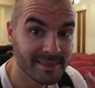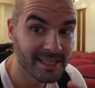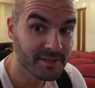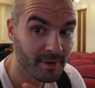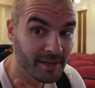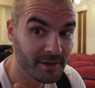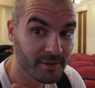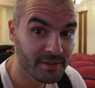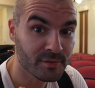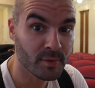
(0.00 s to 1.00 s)
This right here,
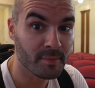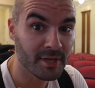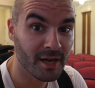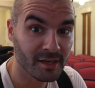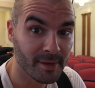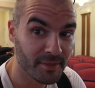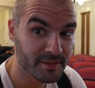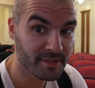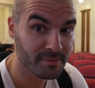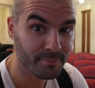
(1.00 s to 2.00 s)
this is what I'm talking about.
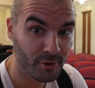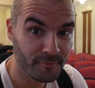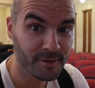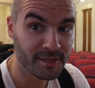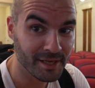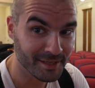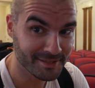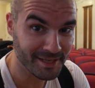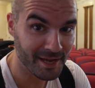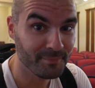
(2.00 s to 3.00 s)
This is a perfect
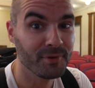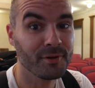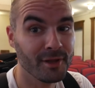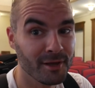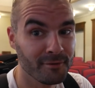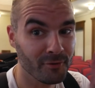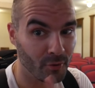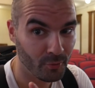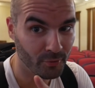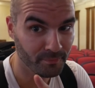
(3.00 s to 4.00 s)
example of
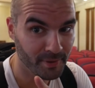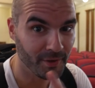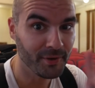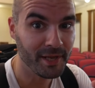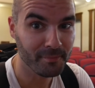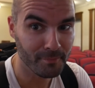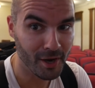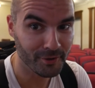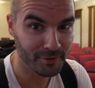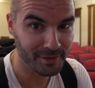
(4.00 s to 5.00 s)
old building,
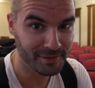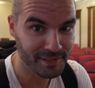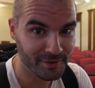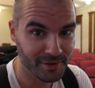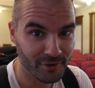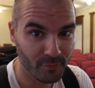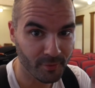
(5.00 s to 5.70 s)
modern interior.